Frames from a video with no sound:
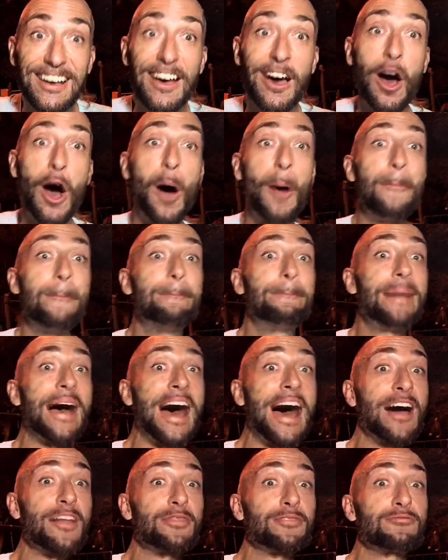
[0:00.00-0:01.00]
a
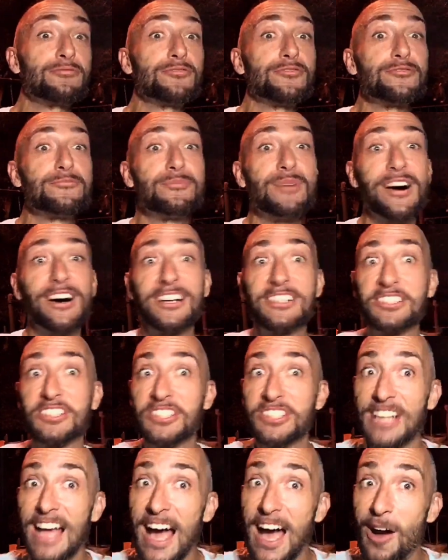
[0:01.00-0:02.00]
bathroom, a
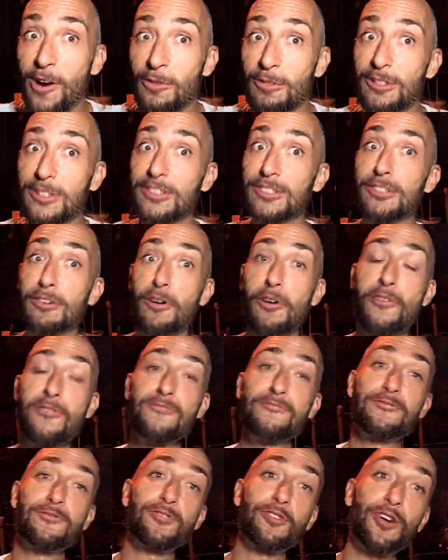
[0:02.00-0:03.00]
shower, your own
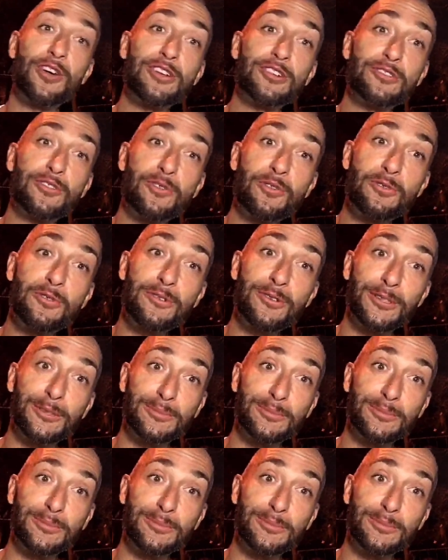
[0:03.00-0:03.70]
front door.